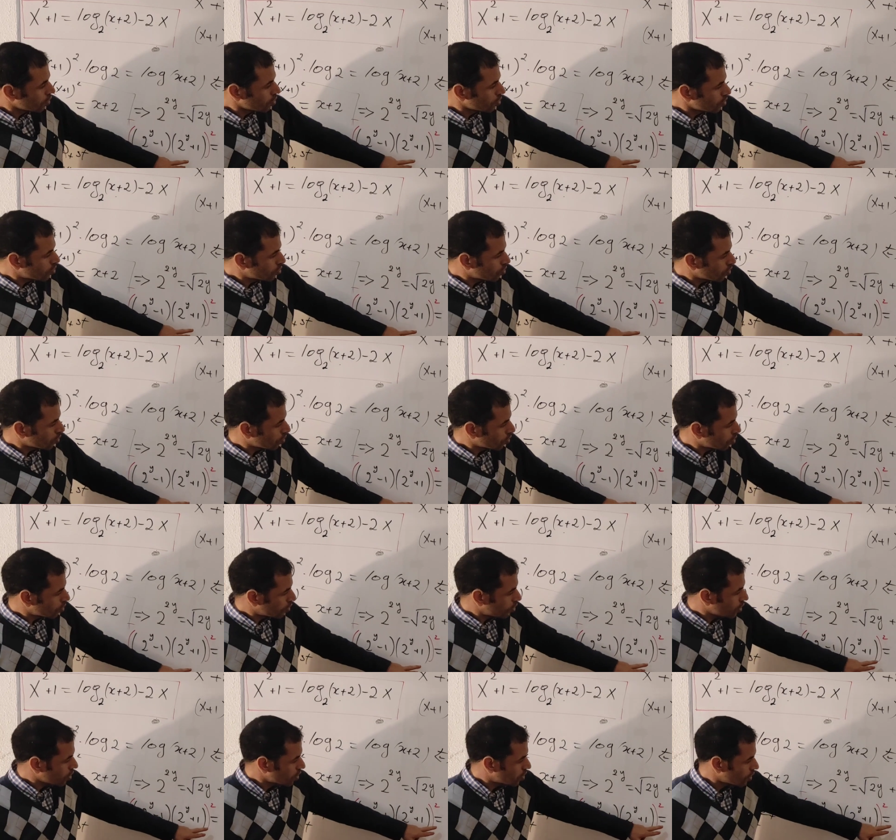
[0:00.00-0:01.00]
So
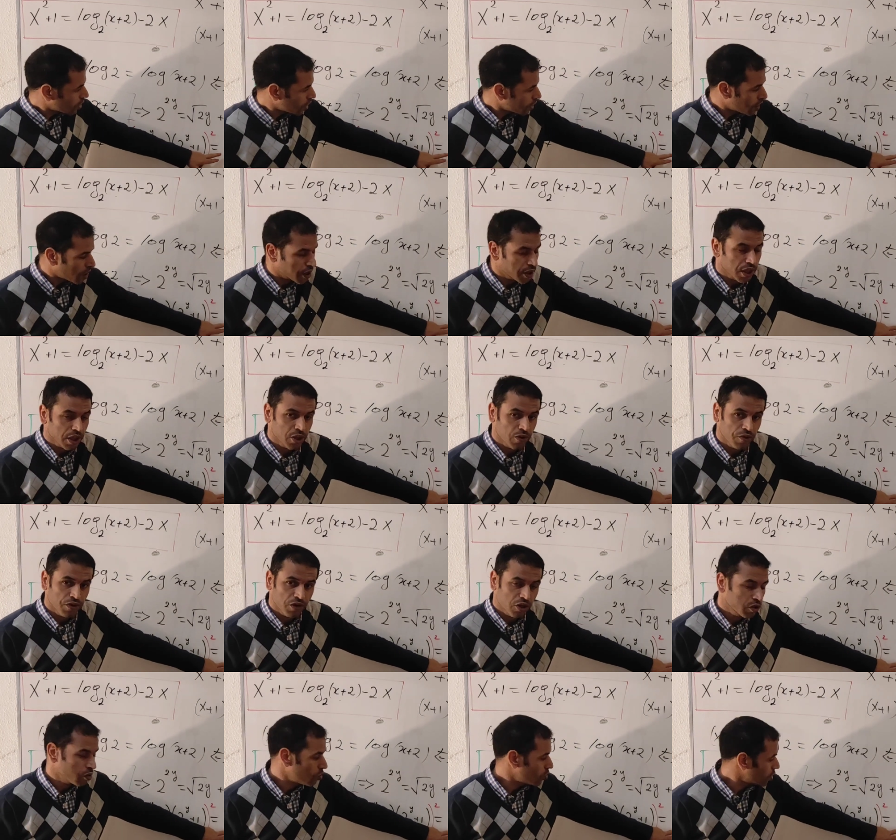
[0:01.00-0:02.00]
since the right hand side of
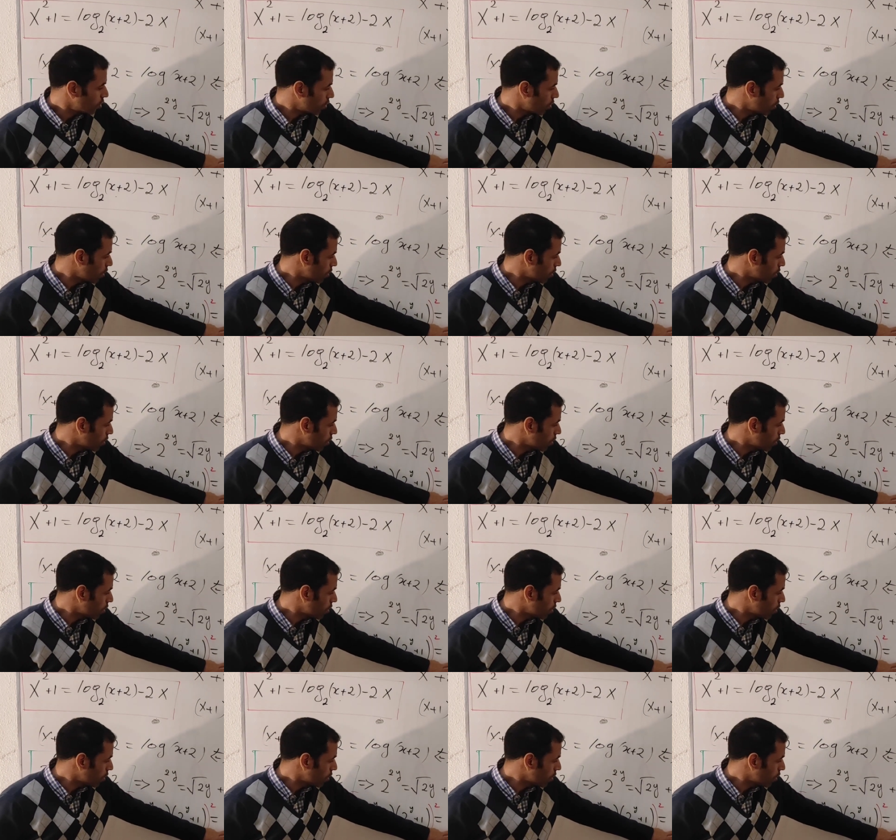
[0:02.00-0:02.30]
this equation is an